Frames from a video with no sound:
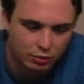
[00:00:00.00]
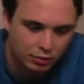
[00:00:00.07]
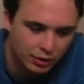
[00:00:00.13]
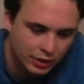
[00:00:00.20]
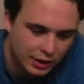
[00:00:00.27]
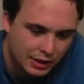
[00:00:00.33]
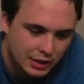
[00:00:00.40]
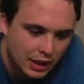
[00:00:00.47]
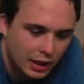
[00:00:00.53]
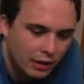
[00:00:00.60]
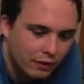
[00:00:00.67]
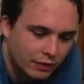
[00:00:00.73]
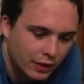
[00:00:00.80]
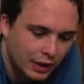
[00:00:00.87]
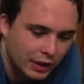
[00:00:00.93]
where these
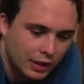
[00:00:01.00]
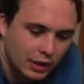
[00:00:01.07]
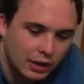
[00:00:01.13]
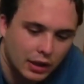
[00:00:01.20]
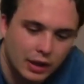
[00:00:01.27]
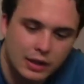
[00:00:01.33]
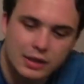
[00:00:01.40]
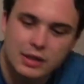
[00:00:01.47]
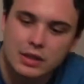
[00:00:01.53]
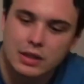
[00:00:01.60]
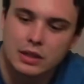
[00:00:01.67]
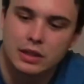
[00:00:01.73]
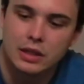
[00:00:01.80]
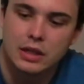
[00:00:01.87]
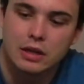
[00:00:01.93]
have like a nice
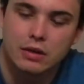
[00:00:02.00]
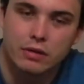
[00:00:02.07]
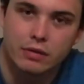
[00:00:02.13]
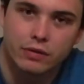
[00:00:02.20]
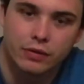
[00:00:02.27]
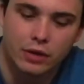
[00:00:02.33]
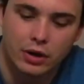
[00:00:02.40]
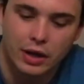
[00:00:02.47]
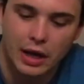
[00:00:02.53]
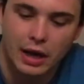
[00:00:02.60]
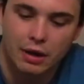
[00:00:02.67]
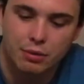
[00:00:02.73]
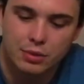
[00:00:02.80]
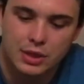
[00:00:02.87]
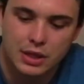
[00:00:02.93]
sleek front
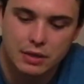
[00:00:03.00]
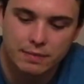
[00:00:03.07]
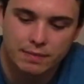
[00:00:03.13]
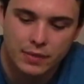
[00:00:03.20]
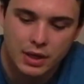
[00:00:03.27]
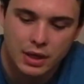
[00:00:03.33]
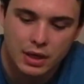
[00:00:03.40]
housing